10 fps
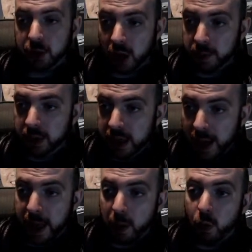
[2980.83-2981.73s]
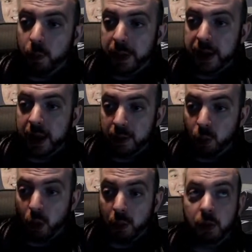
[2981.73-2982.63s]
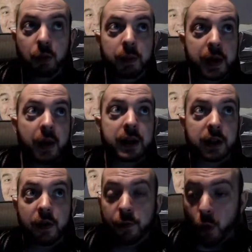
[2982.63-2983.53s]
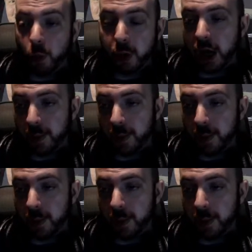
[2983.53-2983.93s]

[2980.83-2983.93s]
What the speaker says: time, and that will be what will be known as the 4.0